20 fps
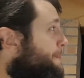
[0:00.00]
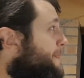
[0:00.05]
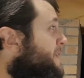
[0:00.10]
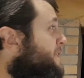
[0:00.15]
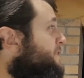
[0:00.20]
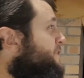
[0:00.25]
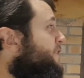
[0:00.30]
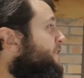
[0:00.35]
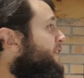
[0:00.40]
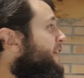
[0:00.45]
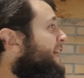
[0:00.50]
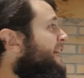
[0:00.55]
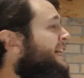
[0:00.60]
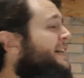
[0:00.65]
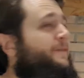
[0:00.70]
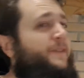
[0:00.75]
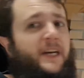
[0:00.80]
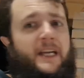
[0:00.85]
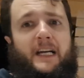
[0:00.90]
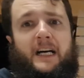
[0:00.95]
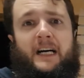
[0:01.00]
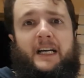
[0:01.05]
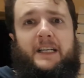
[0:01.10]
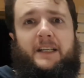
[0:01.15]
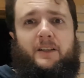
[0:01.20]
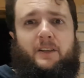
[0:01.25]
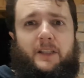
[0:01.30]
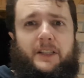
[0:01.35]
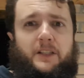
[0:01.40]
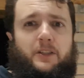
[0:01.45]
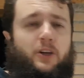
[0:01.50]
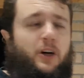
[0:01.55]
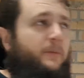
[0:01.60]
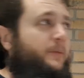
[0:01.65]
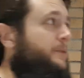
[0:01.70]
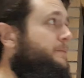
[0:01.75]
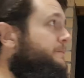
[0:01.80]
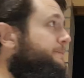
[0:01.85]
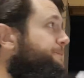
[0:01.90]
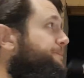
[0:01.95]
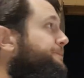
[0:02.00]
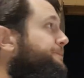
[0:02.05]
So they have that angle in common.